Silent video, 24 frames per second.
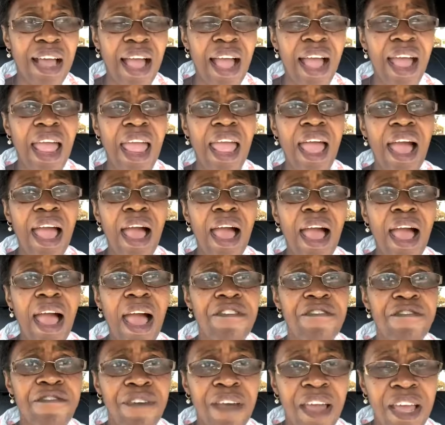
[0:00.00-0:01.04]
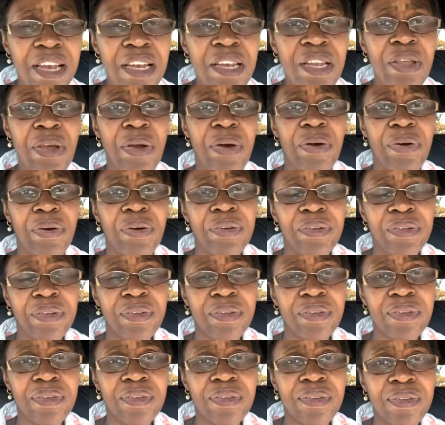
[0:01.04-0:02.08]
I'm a failure.
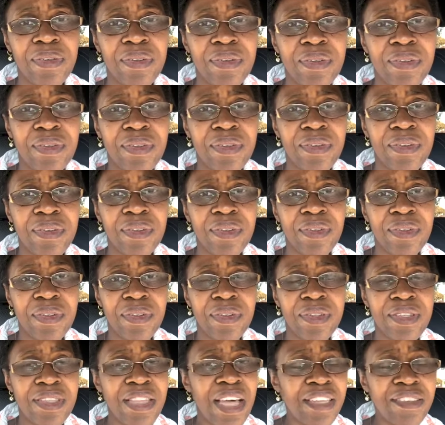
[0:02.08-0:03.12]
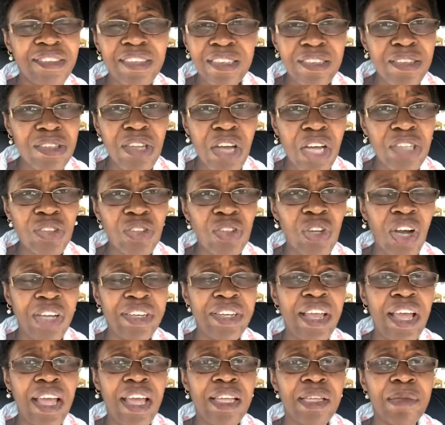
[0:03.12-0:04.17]
That is not
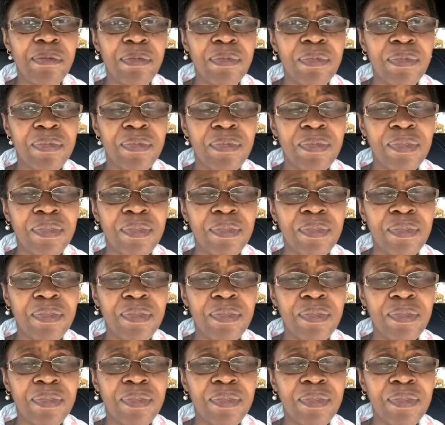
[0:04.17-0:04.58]
your name.